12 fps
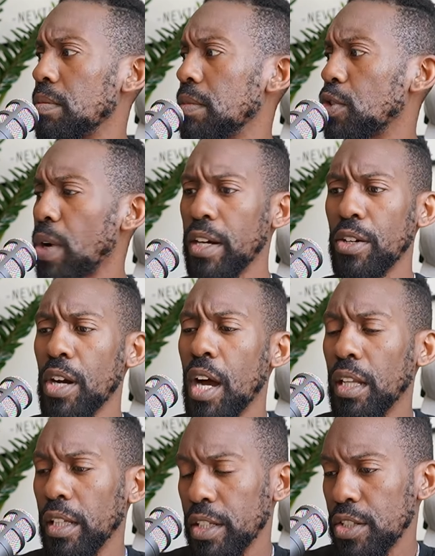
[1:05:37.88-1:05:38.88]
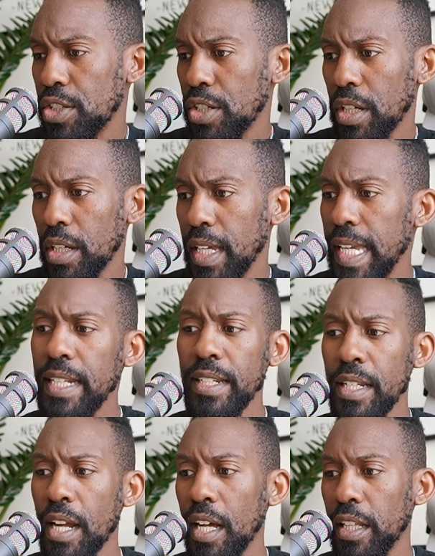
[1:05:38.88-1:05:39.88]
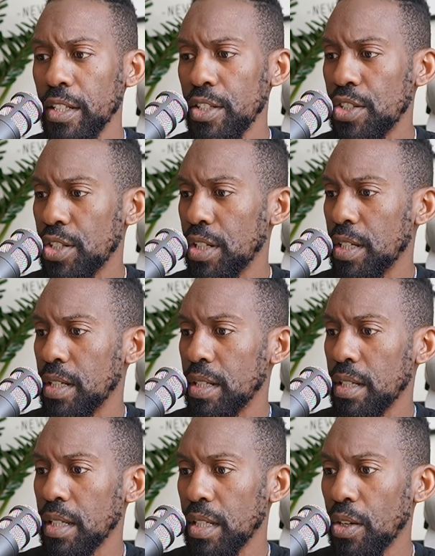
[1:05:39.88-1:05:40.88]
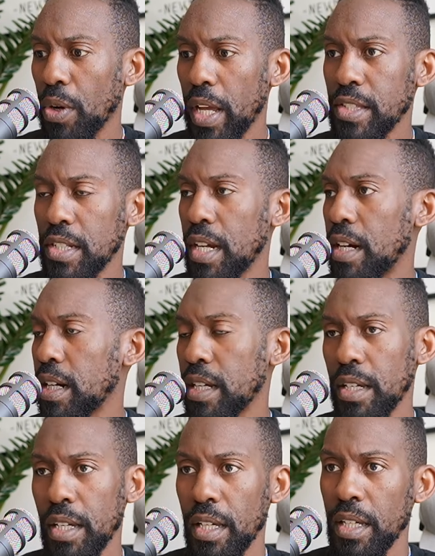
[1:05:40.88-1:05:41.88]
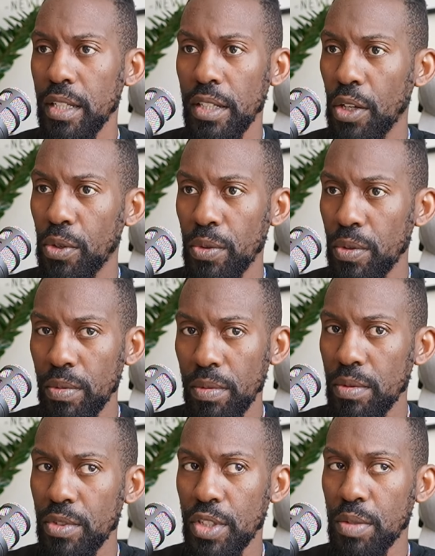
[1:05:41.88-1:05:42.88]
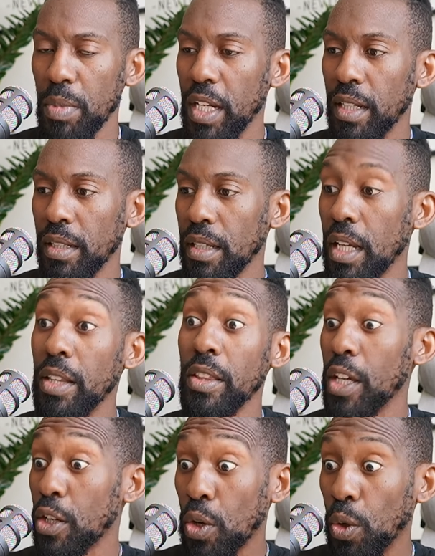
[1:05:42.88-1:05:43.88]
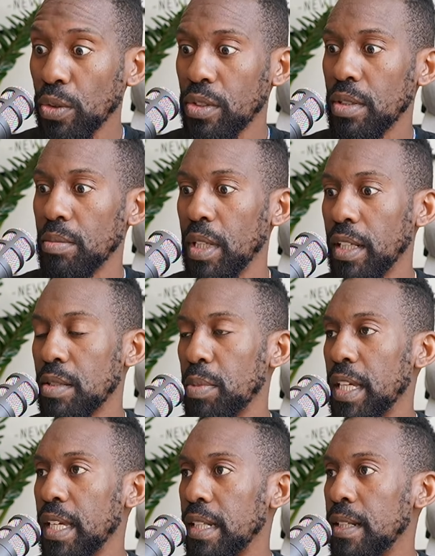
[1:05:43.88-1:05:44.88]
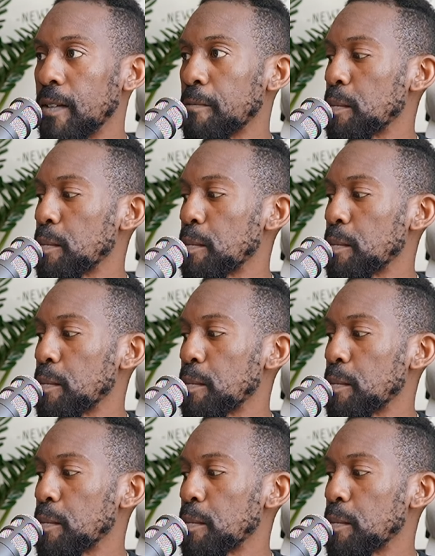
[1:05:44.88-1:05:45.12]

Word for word: greater knowledge, uh, hidden knowledge, and you know, esoteric, you know, just meaning and the occult, meaning to be hidden.